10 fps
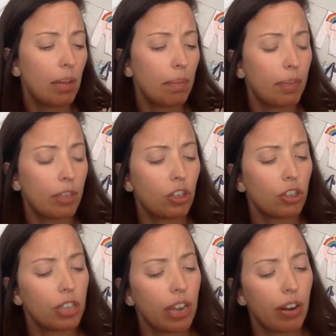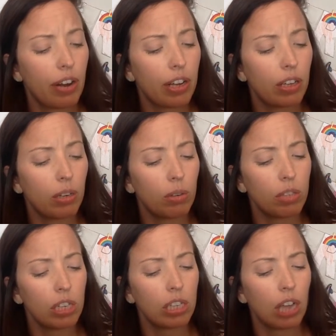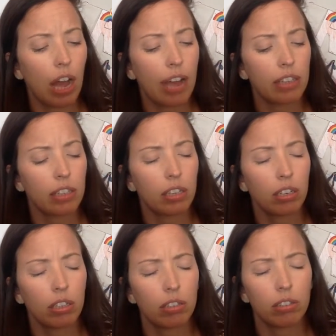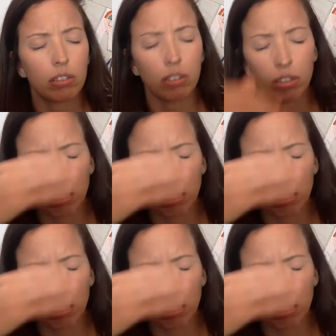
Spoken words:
Mr. Scary closed his eyes. Oh,